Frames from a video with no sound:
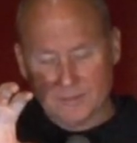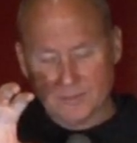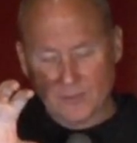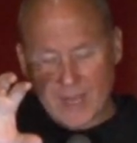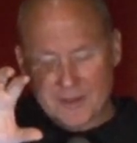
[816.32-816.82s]

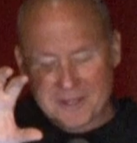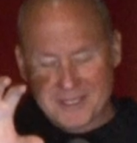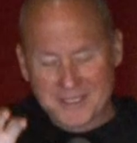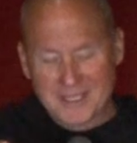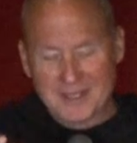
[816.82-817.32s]
rather than
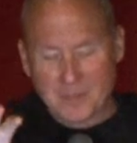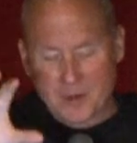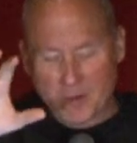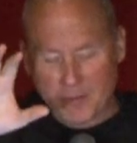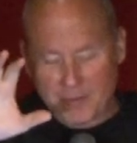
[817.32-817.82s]
seeing the
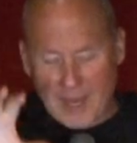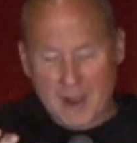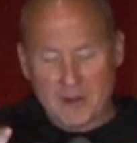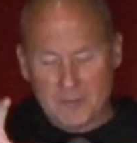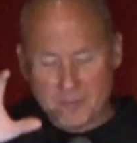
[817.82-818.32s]

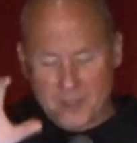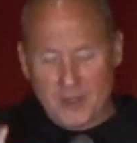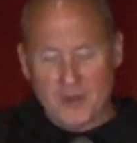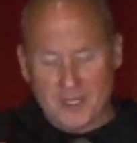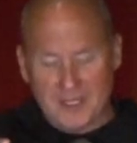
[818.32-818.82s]
profound
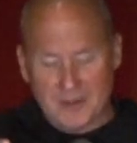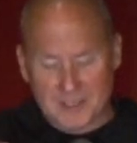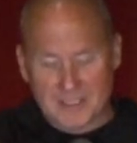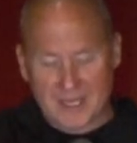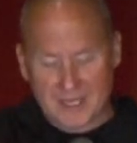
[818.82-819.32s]
beauty that
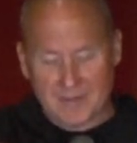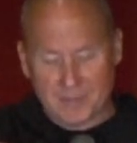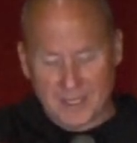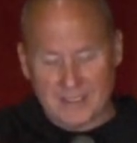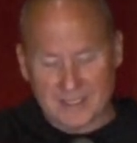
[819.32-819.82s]
was taking
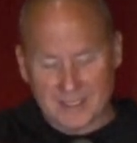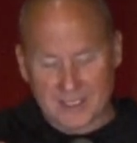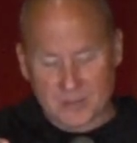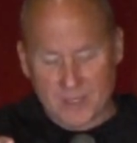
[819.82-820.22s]
place at this,